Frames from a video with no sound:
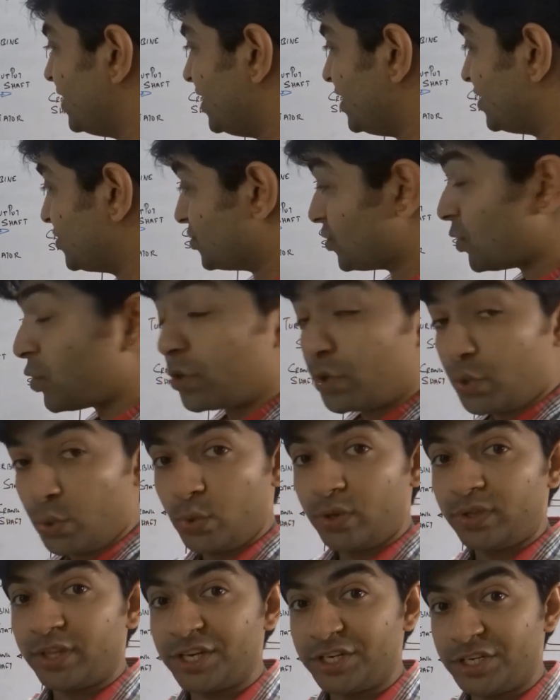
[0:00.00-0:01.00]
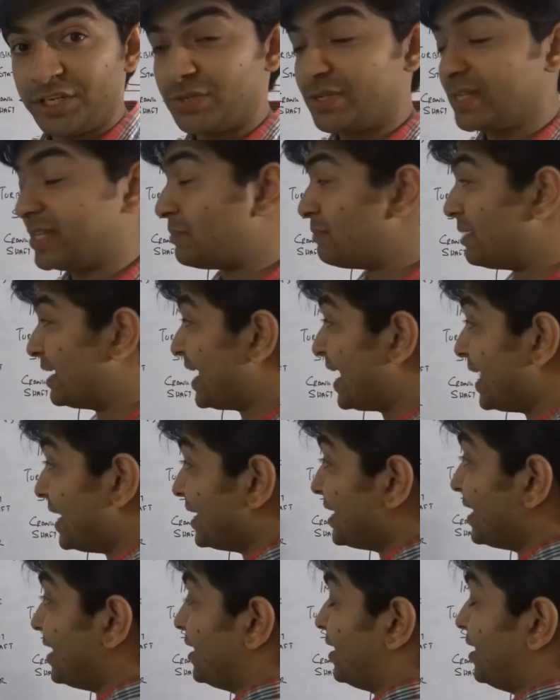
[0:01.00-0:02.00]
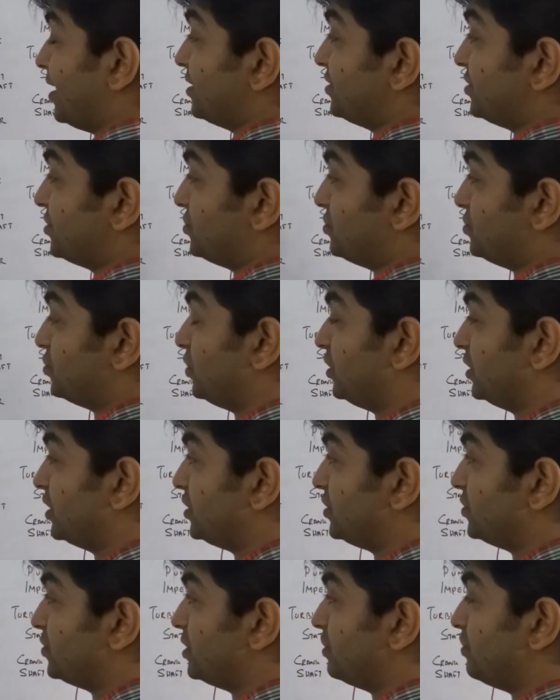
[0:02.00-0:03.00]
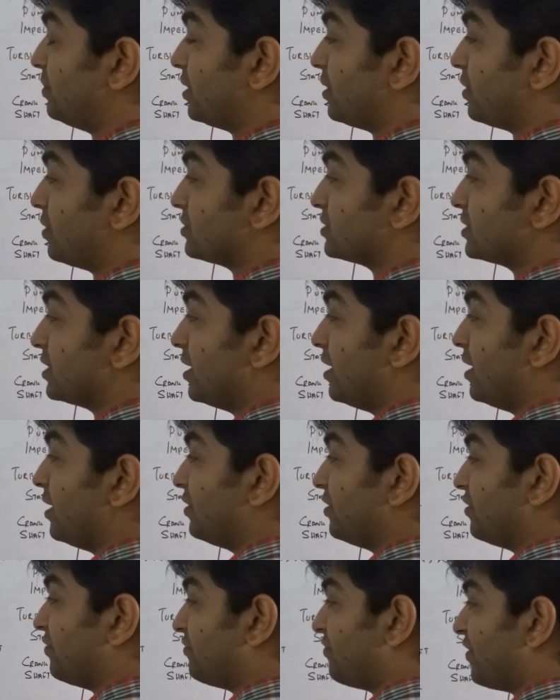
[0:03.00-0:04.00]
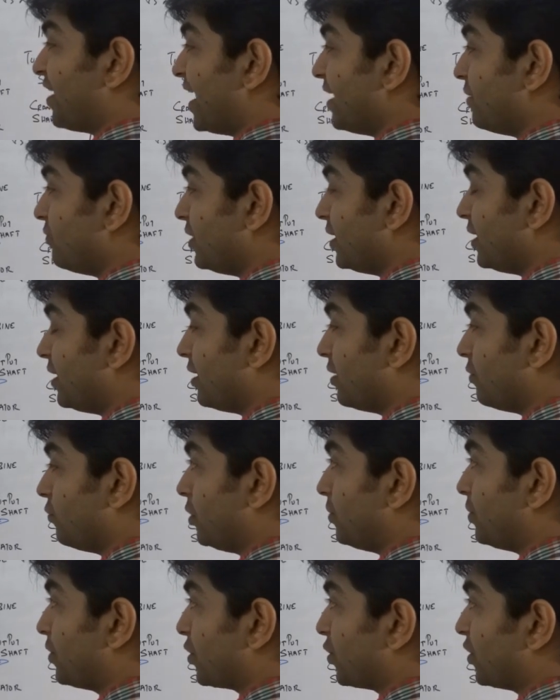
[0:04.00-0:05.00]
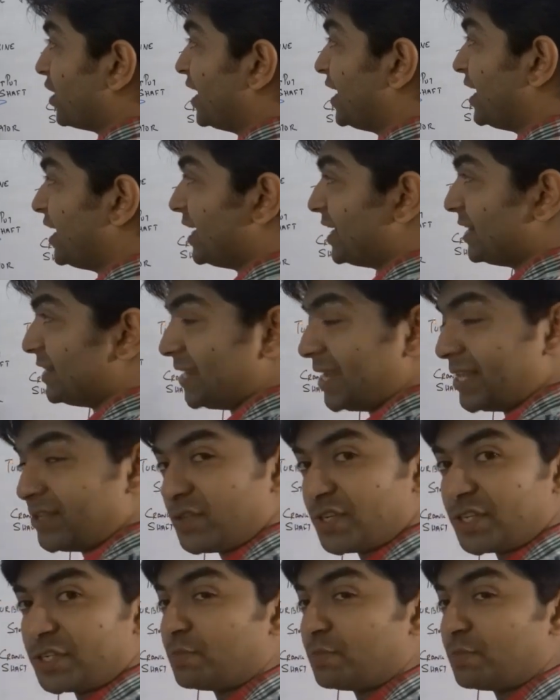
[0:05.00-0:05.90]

is not doing the duty, the mechanical linkage is doing the duty, because the flywheel will be rotating at the engine